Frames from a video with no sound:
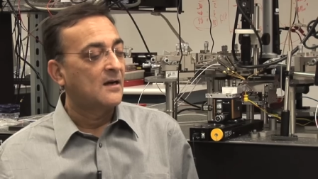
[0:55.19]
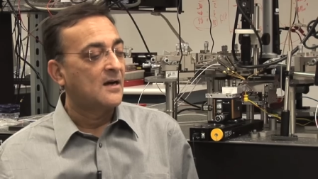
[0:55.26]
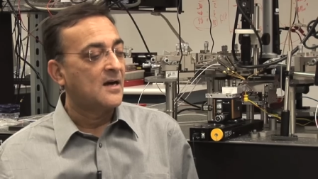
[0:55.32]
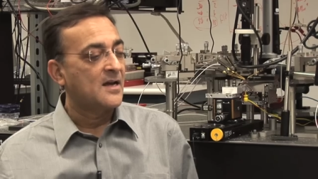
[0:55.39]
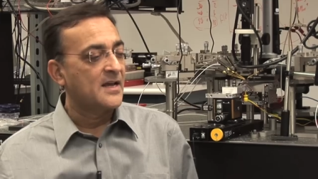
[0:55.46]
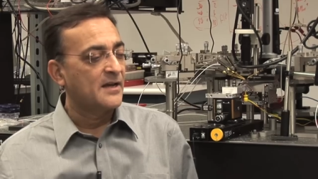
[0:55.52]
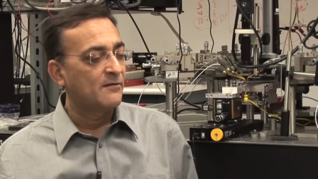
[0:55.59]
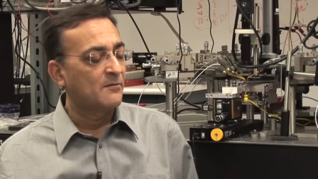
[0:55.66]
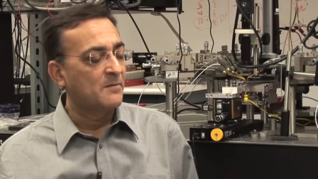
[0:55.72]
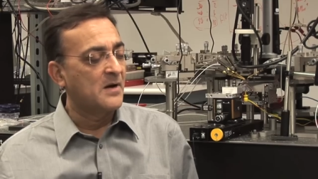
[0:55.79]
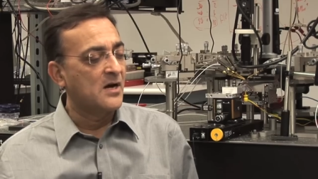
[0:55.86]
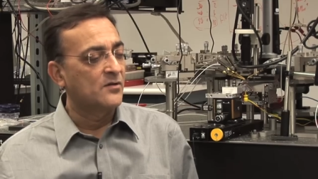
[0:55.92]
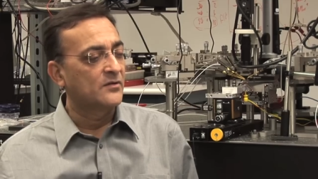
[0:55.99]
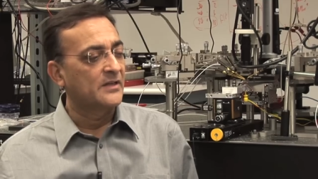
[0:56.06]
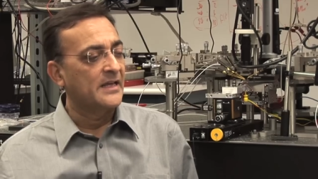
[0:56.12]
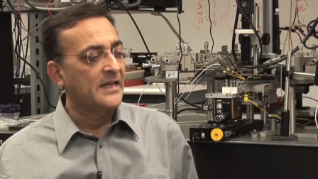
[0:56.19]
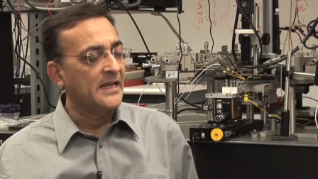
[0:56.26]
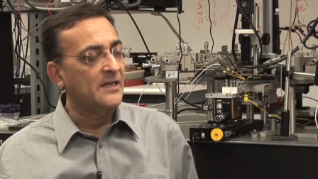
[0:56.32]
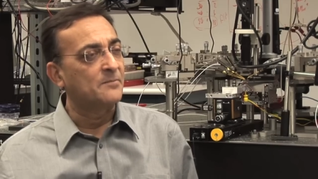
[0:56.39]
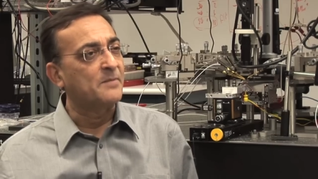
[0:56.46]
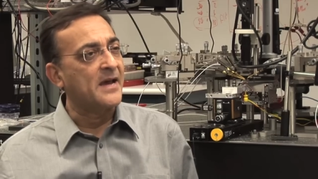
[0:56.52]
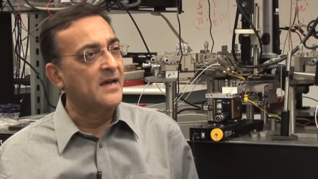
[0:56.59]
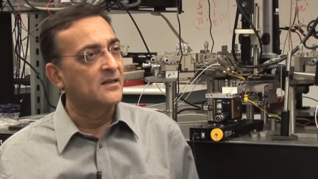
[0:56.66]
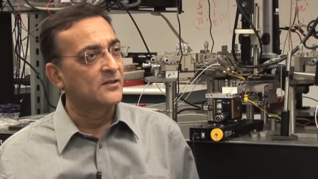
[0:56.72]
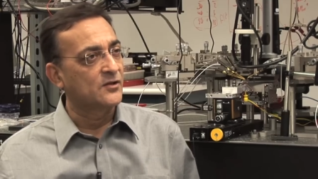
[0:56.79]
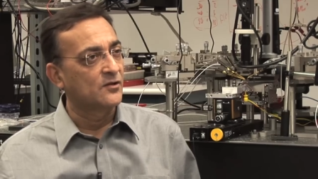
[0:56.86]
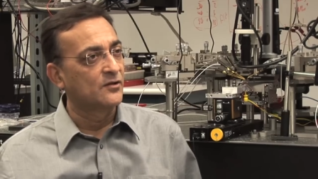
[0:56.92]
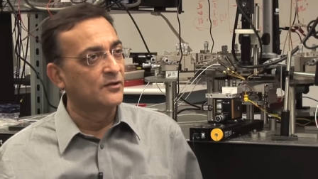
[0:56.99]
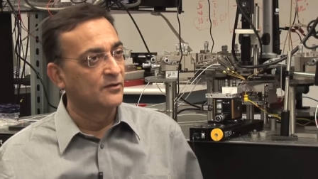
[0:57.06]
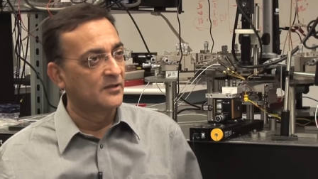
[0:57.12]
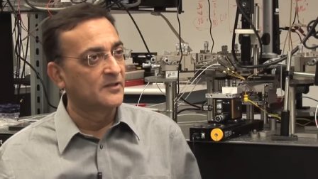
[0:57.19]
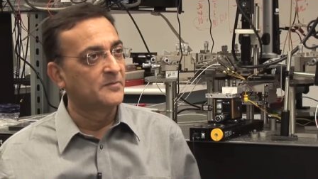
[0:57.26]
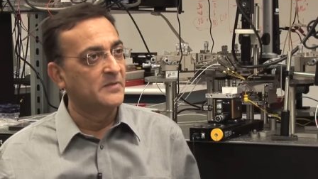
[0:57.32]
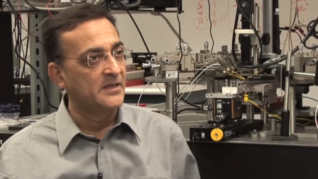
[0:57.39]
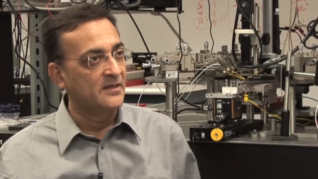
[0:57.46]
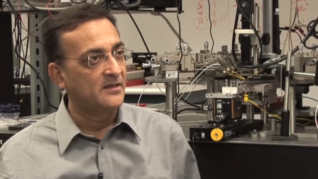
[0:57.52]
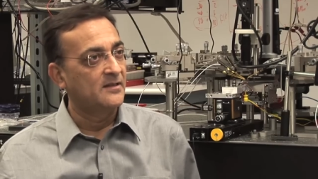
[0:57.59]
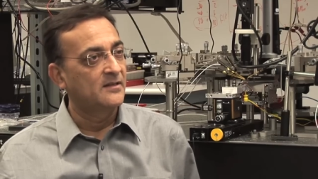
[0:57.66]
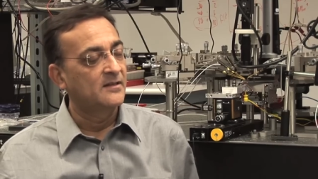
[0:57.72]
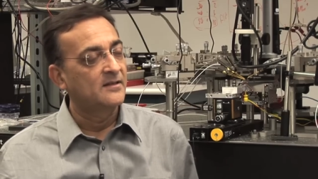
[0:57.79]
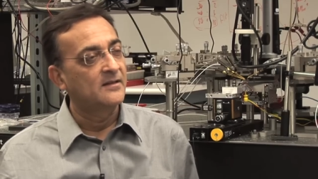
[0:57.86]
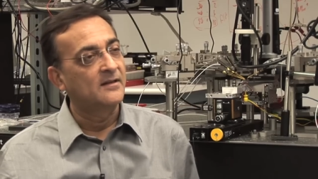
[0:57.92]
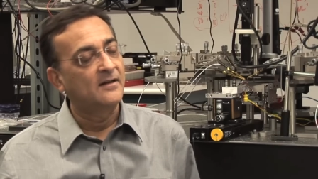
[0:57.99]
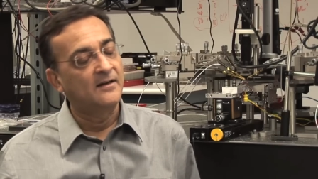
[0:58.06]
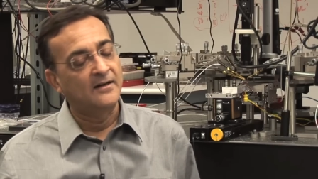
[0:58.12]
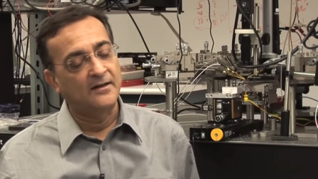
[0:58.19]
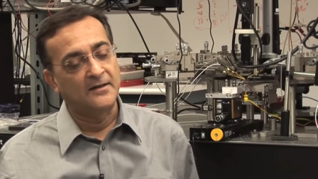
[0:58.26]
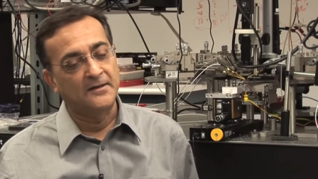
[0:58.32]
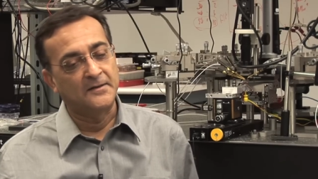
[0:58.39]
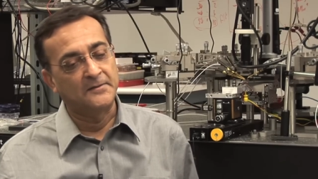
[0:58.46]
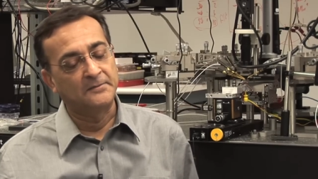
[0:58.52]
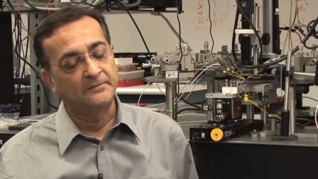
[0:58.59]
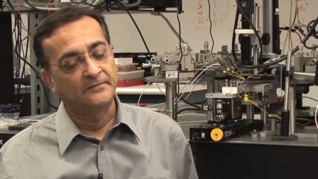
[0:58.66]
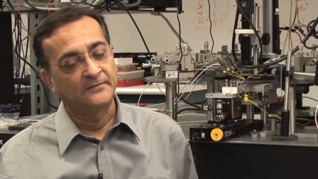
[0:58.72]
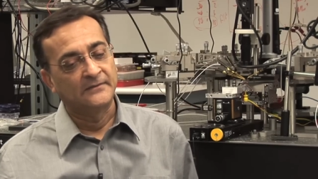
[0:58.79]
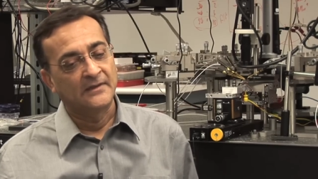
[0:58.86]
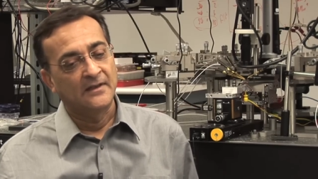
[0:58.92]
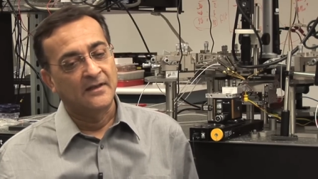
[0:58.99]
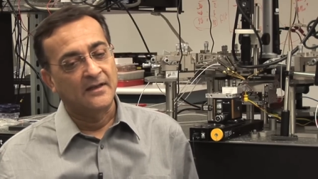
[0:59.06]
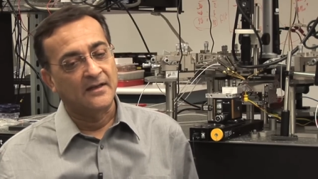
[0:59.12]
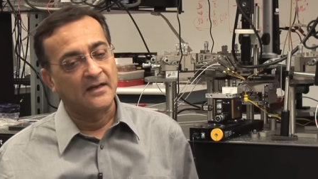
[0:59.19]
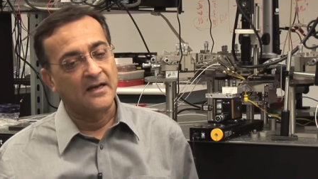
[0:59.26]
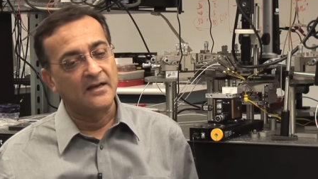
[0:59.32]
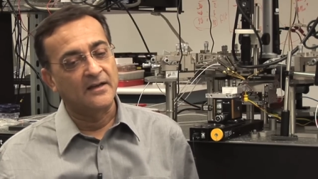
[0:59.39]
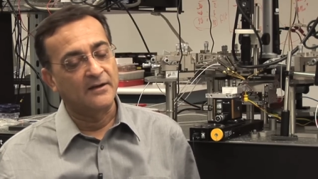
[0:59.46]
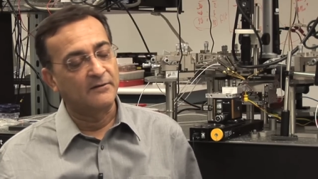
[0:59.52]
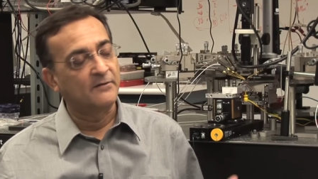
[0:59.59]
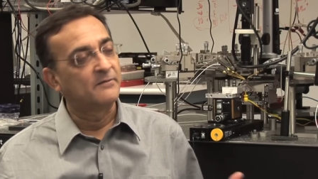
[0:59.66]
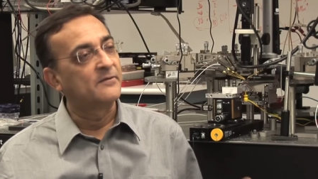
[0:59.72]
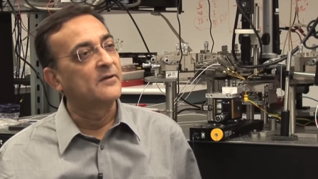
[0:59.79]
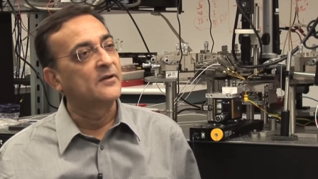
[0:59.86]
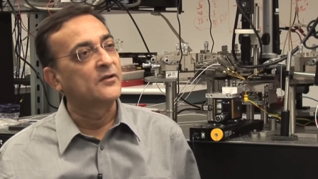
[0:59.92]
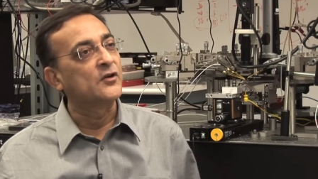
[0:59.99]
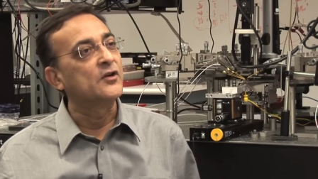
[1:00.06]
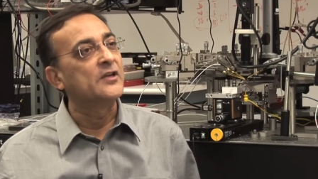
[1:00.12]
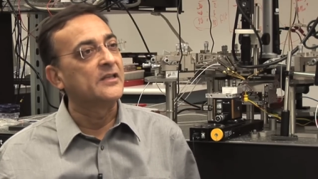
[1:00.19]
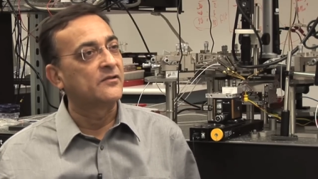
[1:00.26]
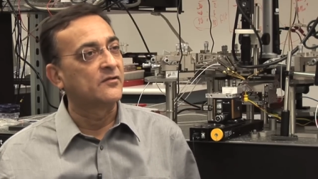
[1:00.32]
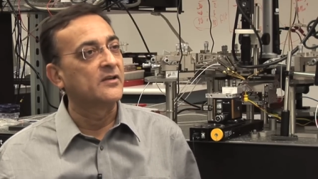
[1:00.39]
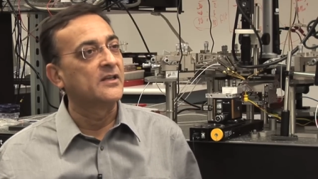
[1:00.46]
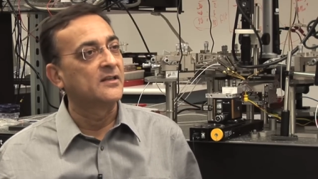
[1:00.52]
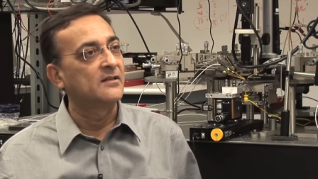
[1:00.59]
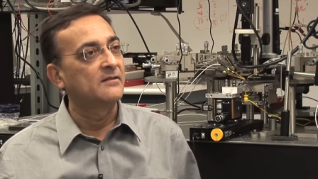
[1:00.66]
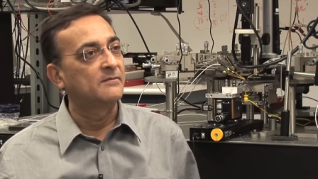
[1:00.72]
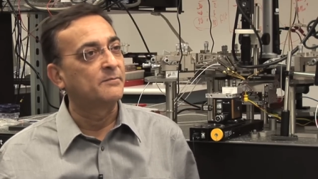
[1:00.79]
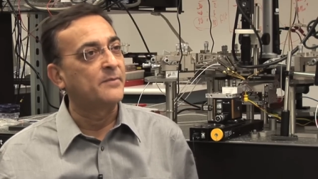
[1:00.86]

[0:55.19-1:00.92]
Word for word: I have about eight patents on USB, um, and I have 33